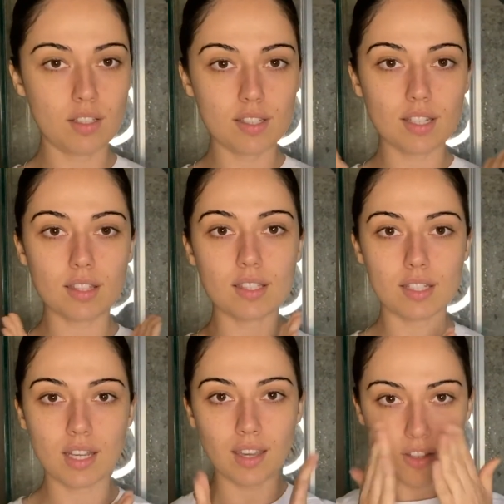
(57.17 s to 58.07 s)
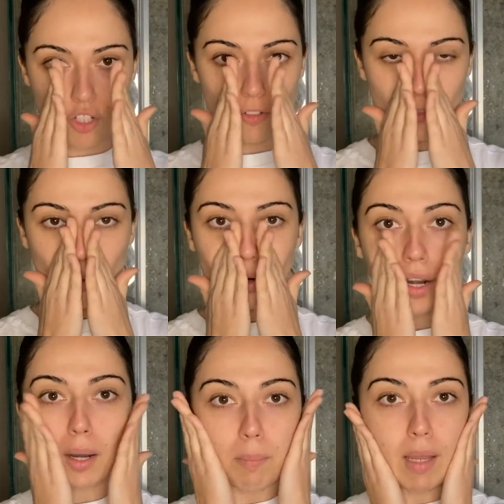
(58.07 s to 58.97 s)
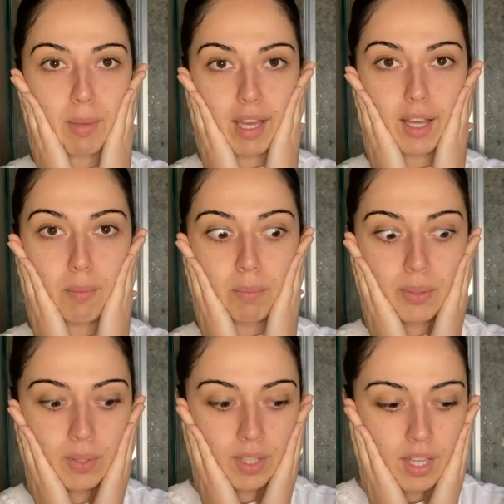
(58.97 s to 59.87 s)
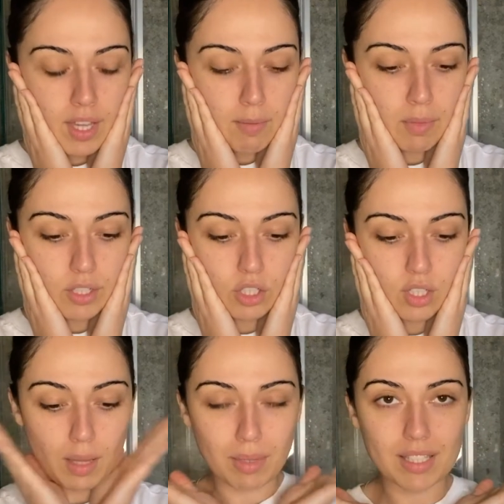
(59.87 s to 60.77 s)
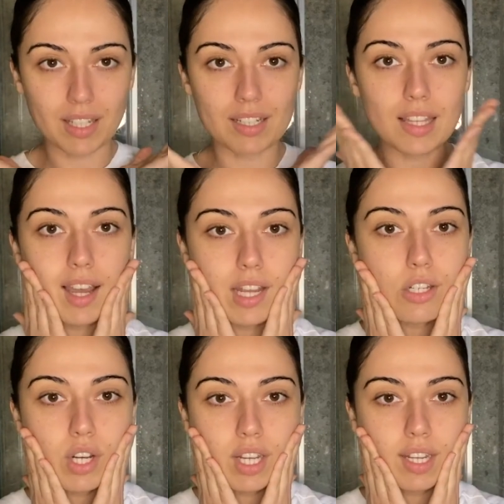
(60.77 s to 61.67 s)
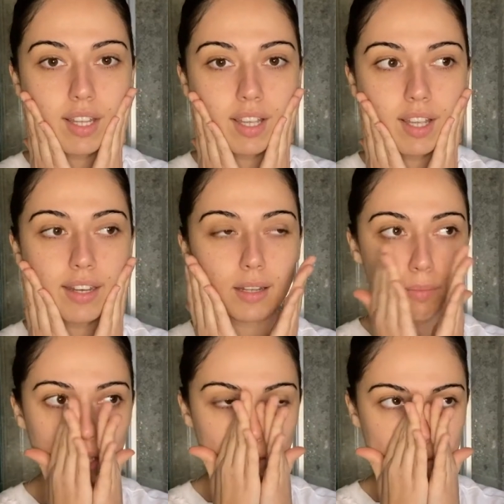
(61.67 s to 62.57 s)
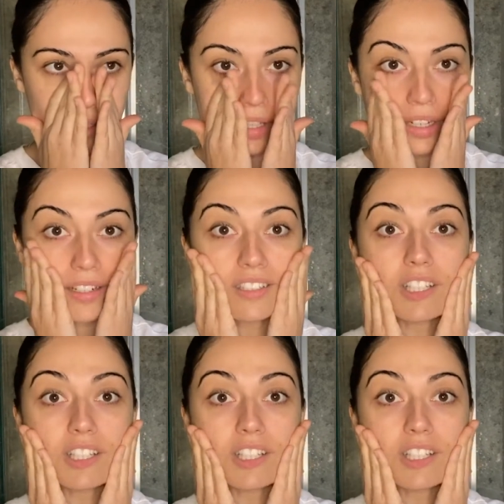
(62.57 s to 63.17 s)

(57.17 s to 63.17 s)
the stage for my makeup. Make sure that my skin is hydrated, make sure that it is